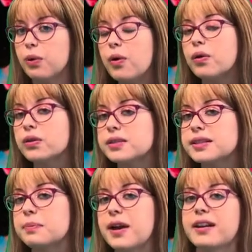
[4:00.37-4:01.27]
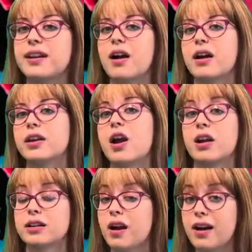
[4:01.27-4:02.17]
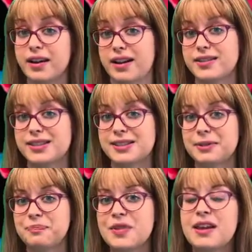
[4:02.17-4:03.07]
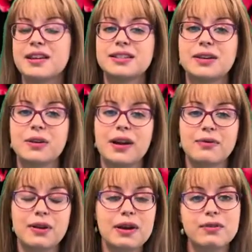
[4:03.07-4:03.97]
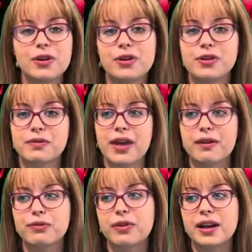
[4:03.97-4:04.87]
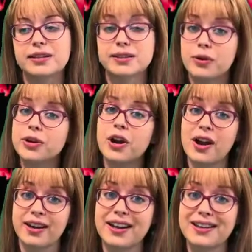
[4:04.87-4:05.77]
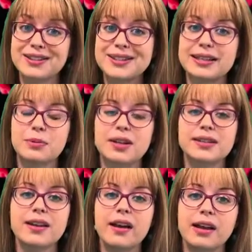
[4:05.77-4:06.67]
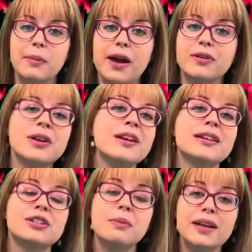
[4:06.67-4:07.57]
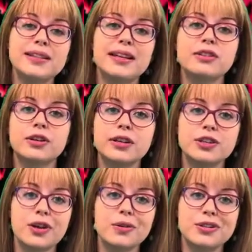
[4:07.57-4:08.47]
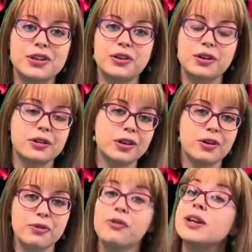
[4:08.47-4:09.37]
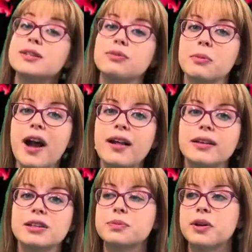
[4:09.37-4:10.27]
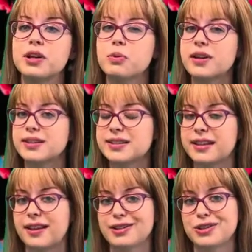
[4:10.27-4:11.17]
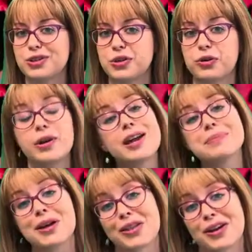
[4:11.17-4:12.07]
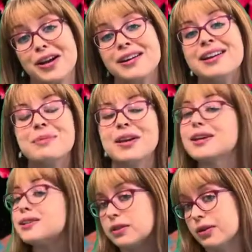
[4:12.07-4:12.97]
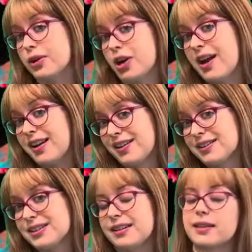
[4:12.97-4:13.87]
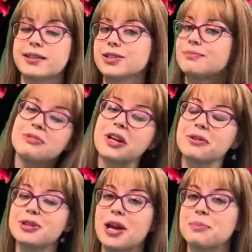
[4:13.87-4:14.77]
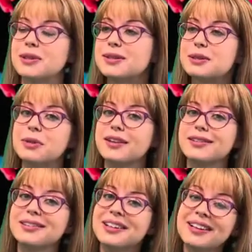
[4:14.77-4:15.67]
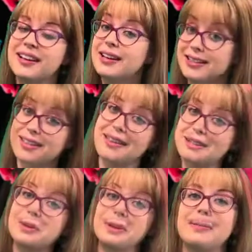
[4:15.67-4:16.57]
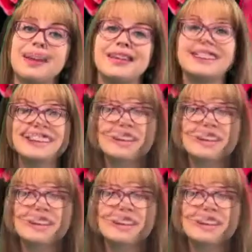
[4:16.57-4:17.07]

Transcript: roles depending on our audience. So if you ever heard of that phrase, know your audience, that's what he's talking about. So you might say a dirty joke to your you know, friends from college, but you wouldn't say that to your grandmother because you know your audience, unless you know, she happens to be into that sort of thing.